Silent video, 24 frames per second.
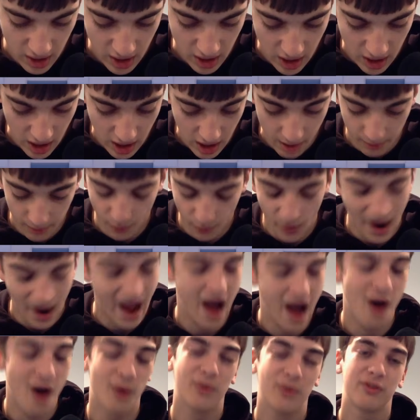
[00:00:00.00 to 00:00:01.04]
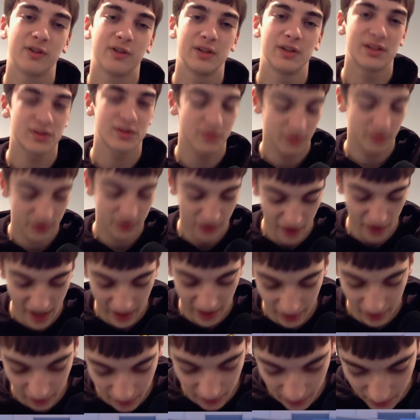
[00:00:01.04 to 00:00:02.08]
from this 3-star
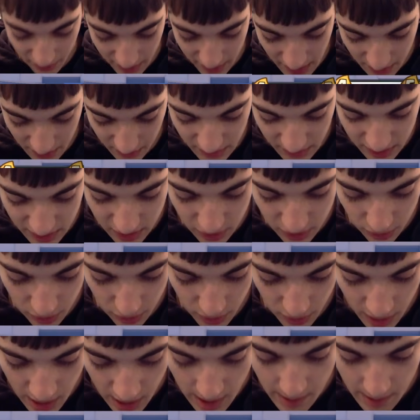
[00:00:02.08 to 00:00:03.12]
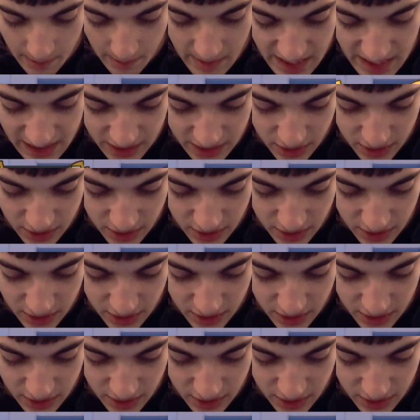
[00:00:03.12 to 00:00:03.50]
Echo clone, and we do manage